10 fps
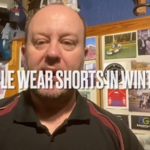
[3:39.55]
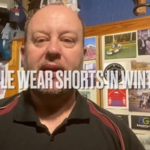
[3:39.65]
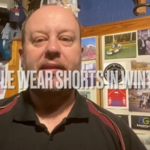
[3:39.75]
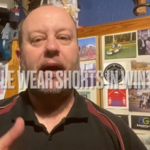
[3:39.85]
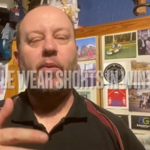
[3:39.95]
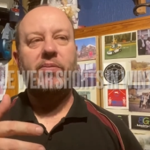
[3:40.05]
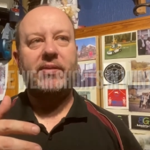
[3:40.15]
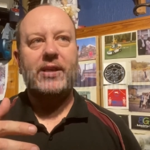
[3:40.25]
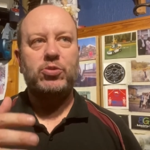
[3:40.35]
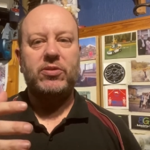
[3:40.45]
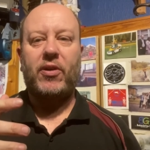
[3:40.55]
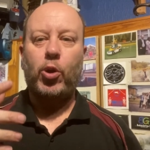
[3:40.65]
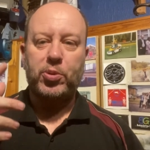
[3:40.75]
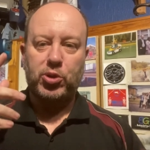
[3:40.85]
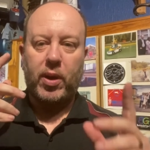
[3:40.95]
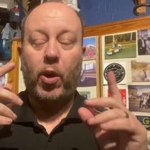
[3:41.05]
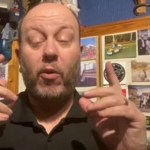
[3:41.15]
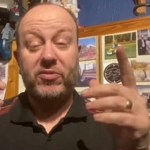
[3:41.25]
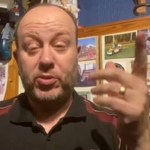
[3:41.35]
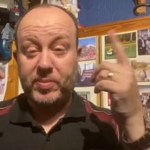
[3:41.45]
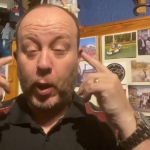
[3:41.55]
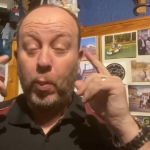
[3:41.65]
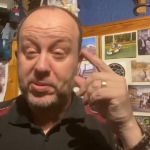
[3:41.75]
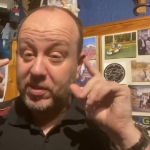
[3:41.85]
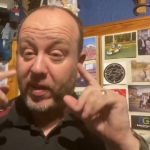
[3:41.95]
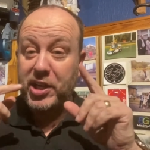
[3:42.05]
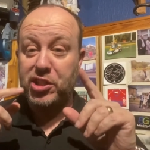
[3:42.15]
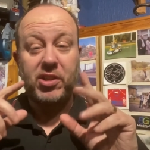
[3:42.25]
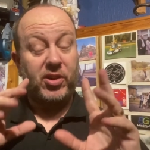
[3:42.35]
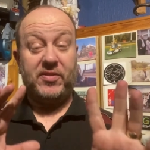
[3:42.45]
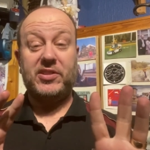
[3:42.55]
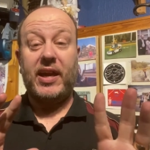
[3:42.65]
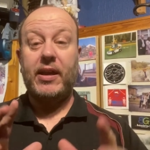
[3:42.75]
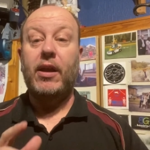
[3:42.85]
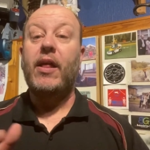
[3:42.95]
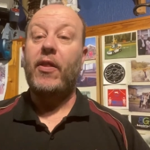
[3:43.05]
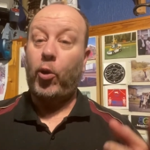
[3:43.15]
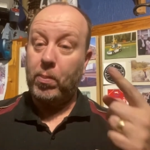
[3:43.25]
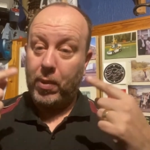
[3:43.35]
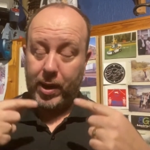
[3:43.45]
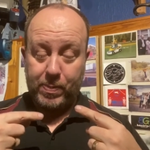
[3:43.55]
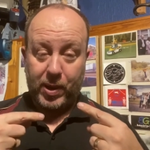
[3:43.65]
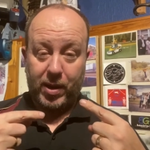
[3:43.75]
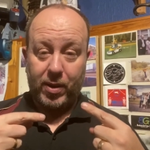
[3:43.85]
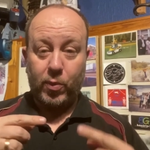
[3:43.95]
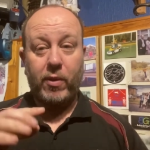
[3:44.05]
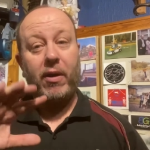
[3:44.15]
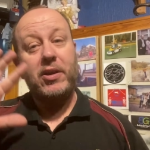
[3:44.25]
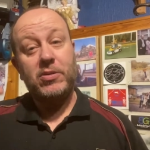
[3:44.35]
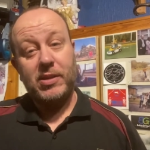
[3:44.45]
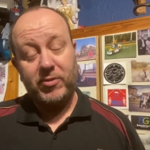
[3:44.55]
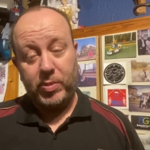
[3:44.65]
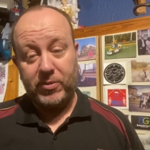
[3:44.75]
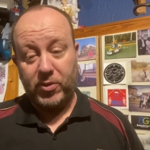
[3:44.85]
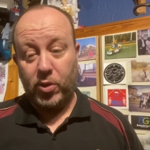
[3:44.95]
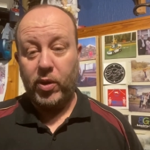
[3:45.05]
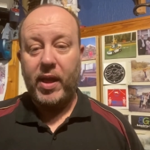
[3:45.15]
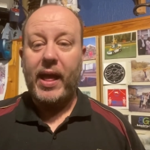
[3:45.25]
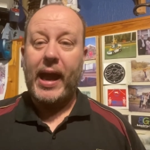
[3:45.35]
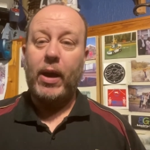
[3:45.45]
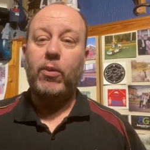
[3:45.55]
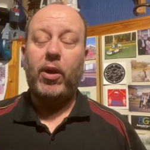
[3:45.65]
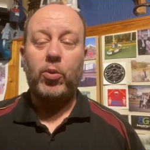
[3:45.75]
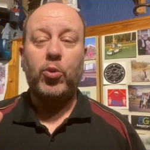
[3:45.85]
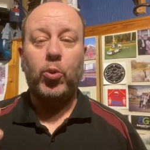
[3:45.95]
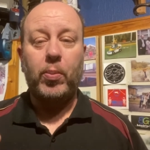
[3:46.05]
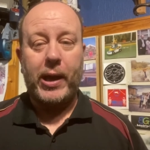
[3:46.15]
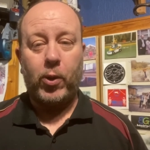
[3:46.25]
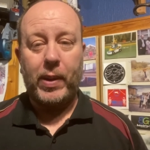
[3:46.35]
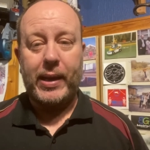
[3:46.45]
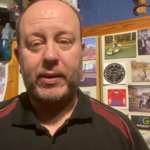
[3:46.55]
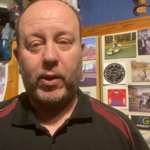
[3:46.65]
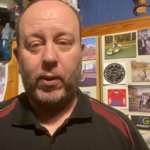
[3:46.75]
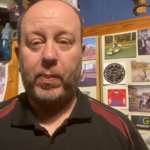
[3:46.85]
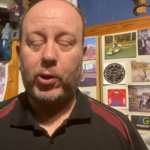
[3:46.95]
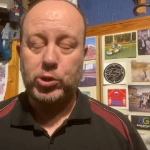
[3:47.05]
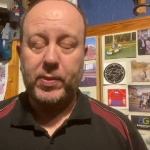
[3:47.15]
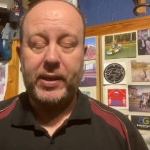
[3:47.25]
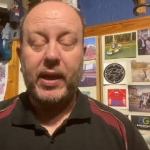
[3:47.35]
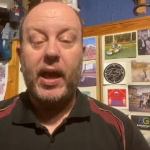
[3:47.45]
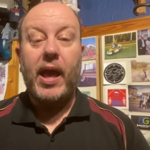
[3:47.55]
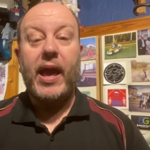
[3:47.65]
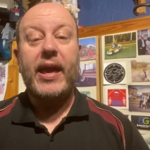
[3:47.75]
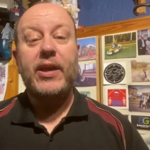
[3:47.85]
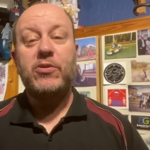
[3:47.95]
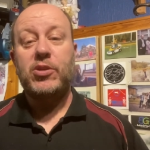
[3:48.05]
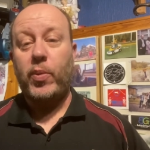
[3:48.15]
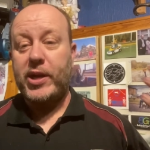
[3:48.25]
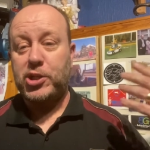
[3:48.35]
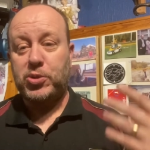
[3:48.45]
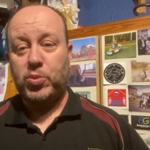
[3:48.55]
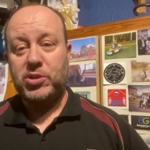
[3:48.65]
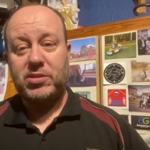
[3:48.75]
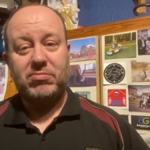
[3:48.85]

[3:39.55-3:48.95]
now this was an obs obs observation i couldn't even say it on my part where i used to live before our local mailman, our postman, he used to wear shorts